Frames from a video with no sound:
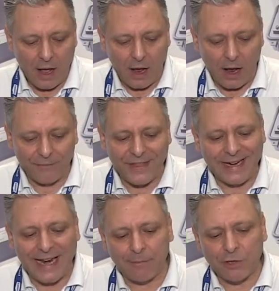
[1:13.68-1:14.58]
uh, the
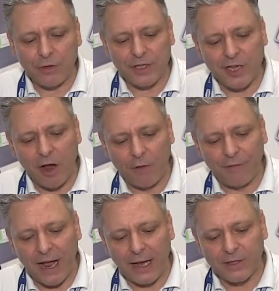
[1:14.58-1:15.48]
adapter
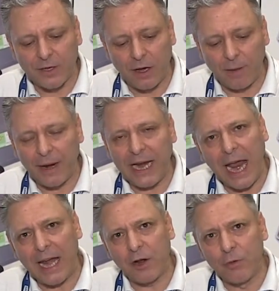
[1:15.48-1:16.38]
itself has a
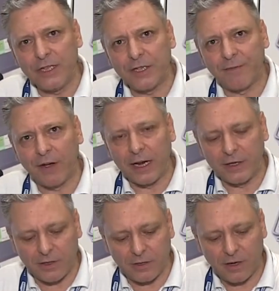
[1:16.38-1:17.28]
mechanical
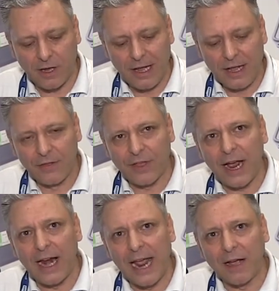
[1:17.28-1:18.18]
interface
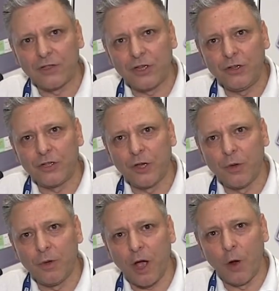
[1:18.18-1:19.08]
that allows you
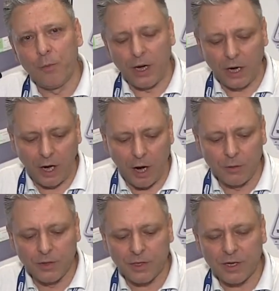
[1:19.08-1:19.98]
to open and
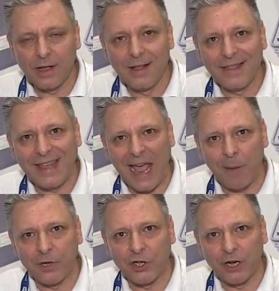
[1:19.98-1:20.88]
close the
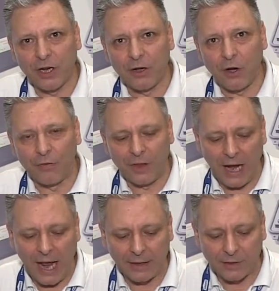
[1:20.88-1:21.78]
aperture on the
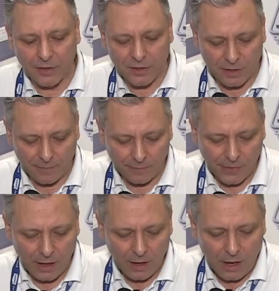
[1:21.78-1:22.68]
lens.
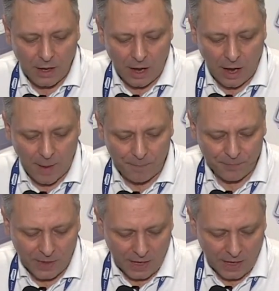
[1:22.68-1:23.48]
Um,